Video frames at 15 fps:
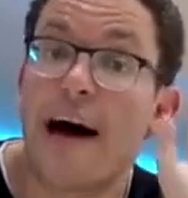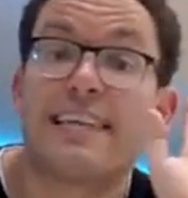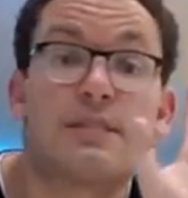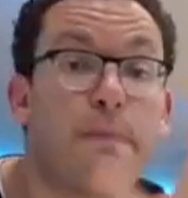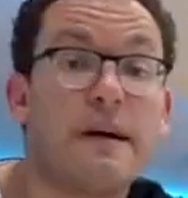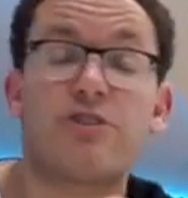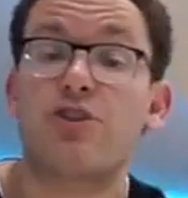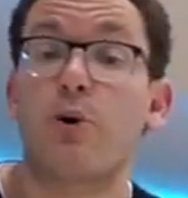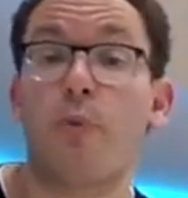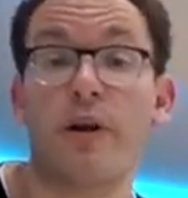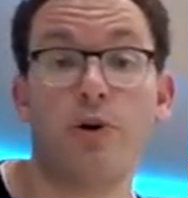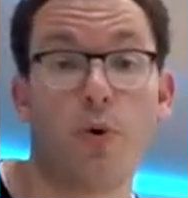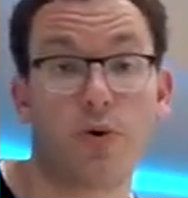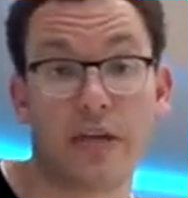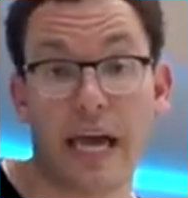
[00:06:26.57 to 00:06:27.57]
especially
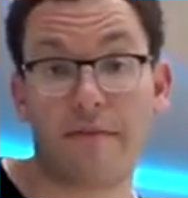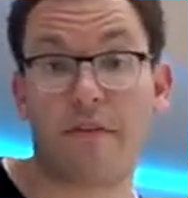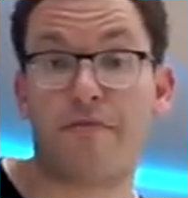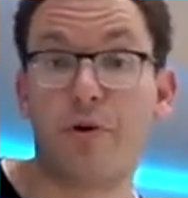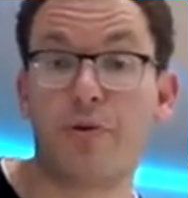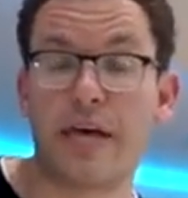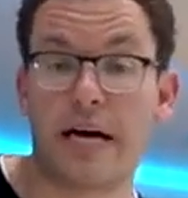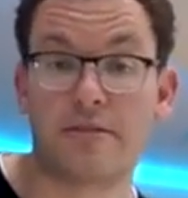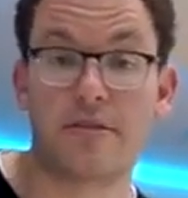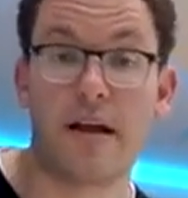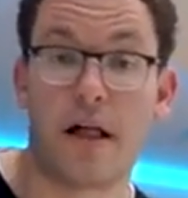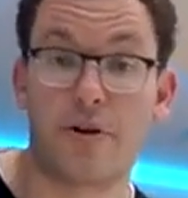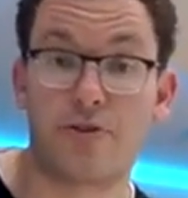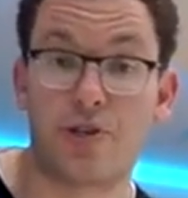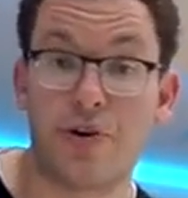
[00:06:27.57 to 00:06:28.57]
when you only have a few
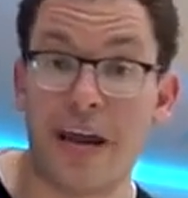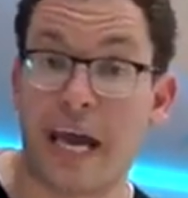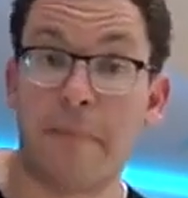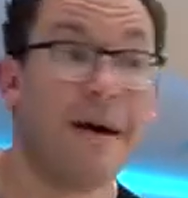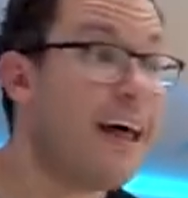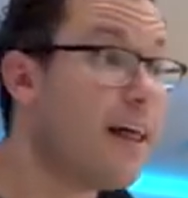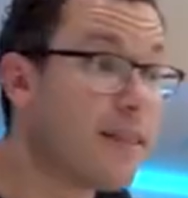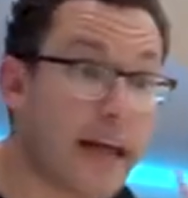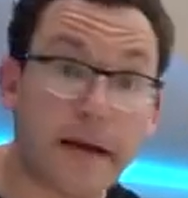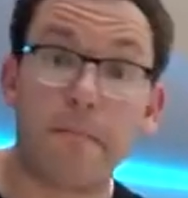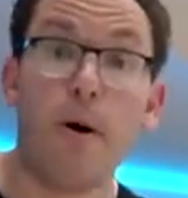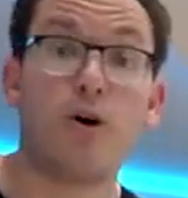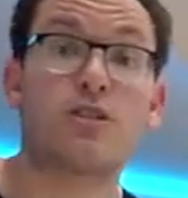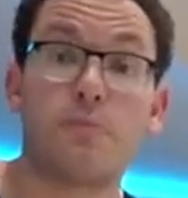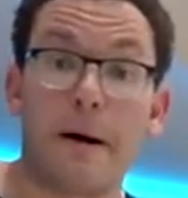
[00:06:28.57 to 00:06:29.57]
$1,000s to your name,
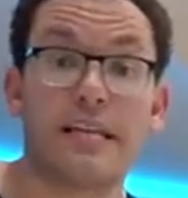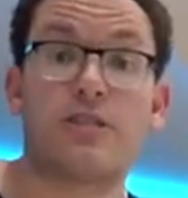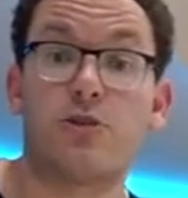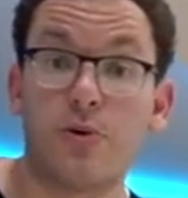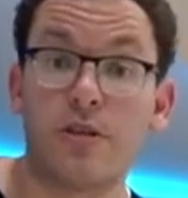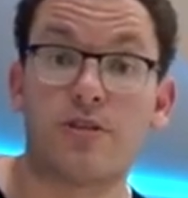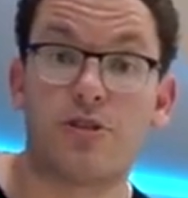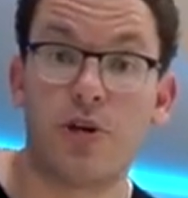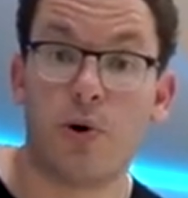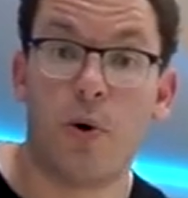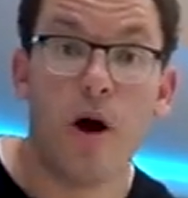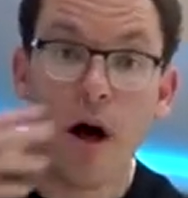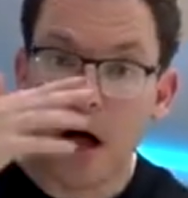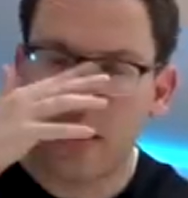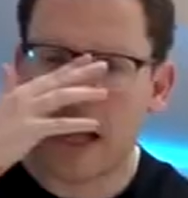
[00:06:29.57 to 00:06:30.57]
like most of my students do.